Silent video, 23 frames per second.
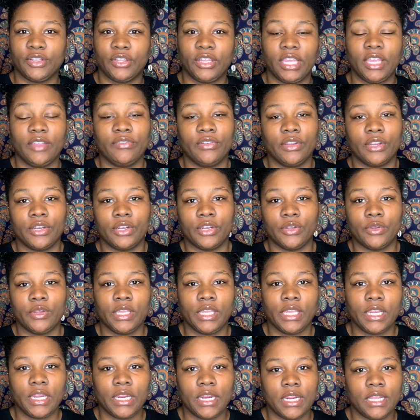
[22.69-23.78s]
If you're new
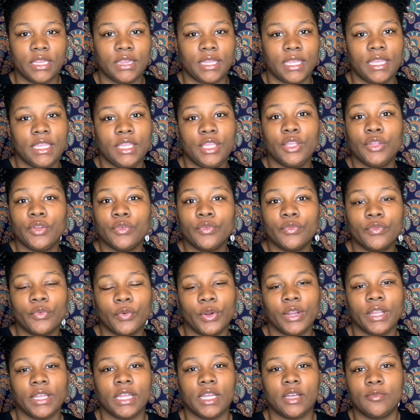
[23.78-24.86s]
here, thank you for
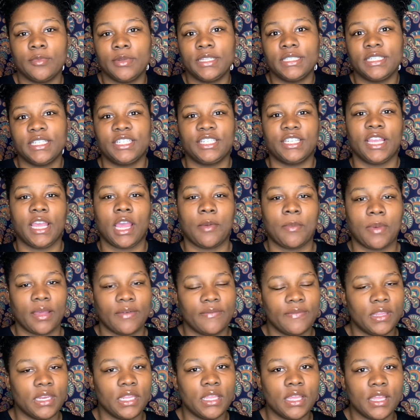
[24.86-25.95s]
coming to check out my
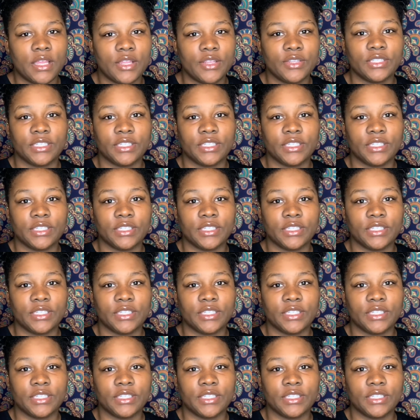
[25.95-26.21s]
videos.